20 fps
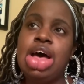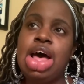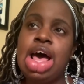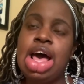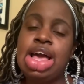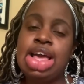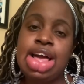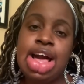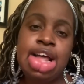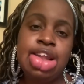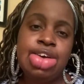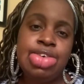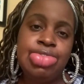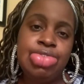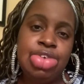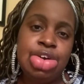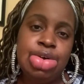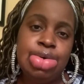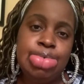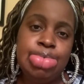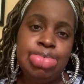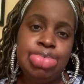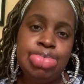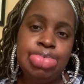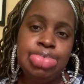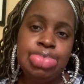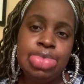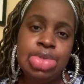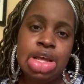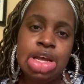I got it from
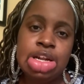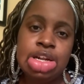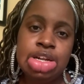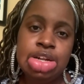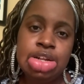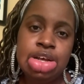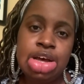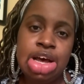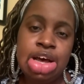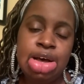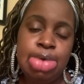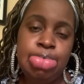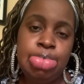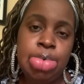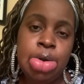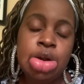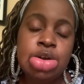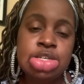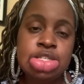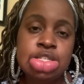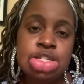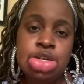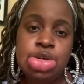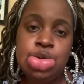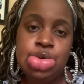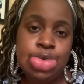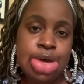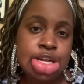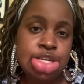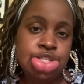a person
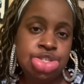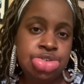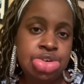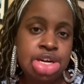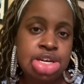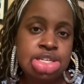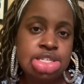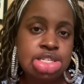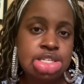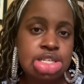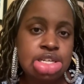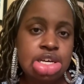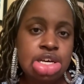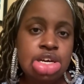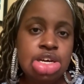who I trust